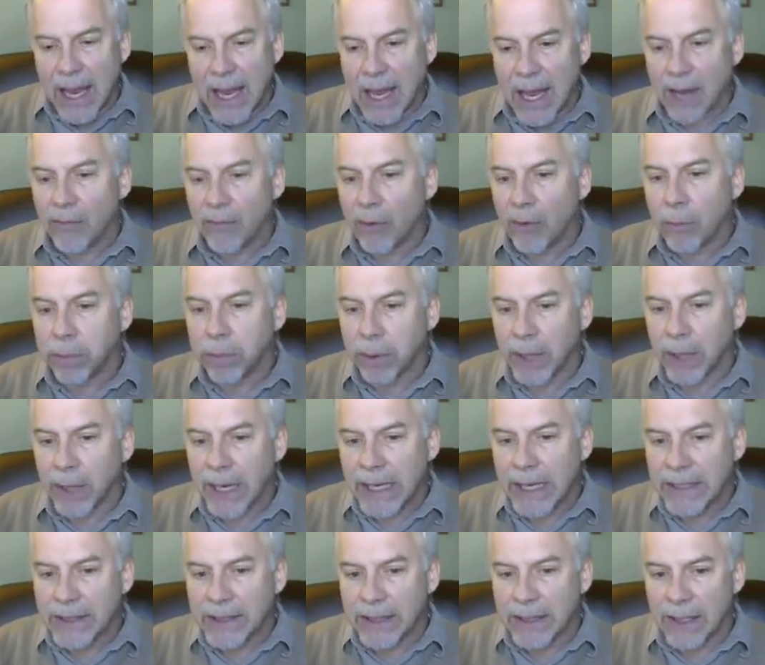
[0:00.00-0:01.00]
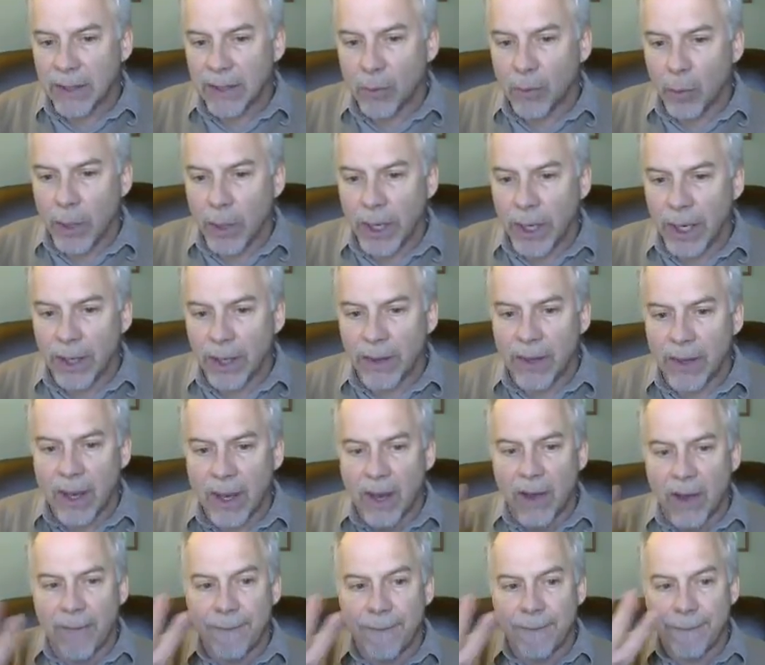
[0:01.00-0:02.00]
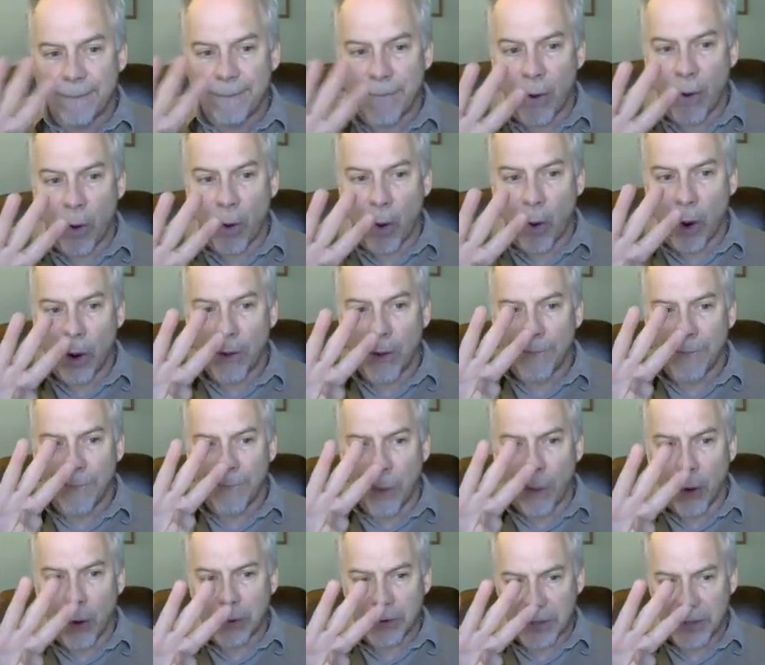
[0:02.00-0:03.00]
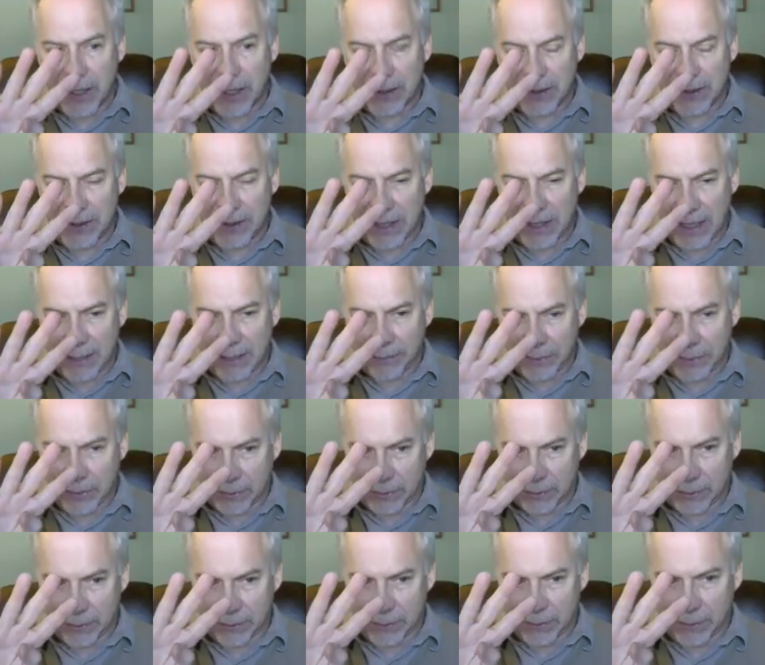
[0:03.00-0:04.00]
and replace it with 4 4-cent stamps,